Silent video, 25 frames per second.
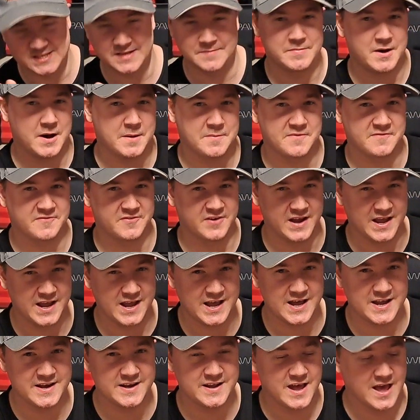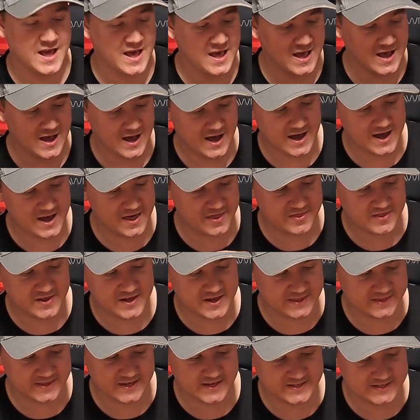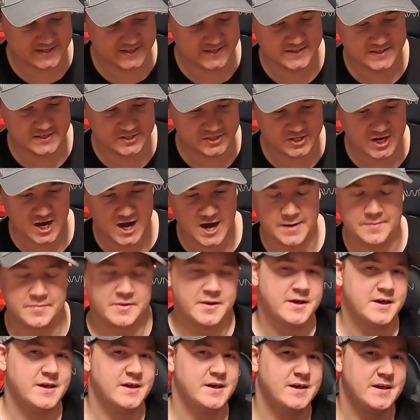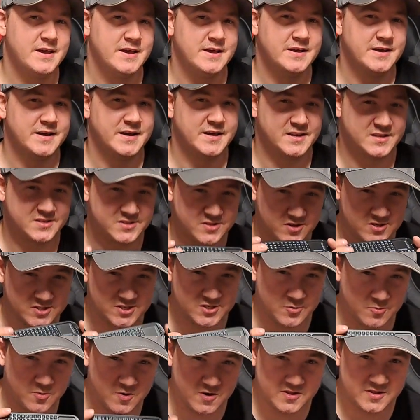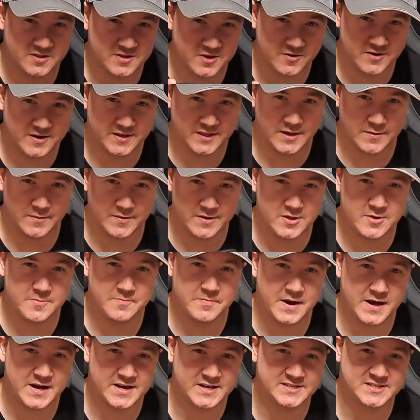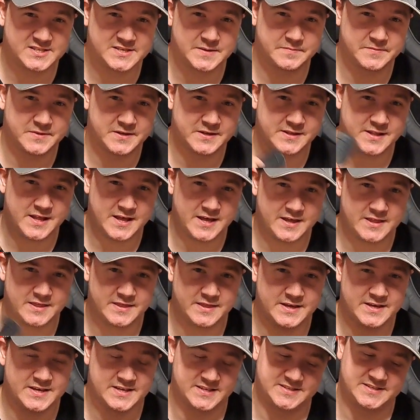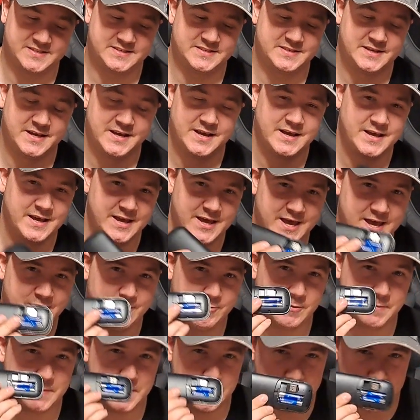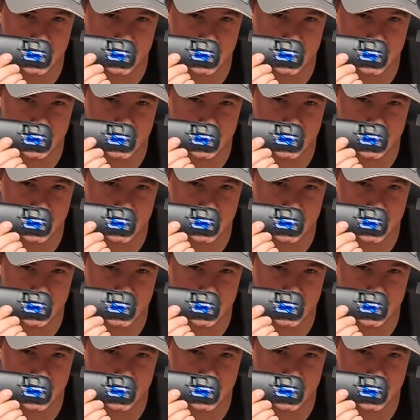in the palm of your hand, I think they did the job. It is also worth noting that when you buy something like this, it will be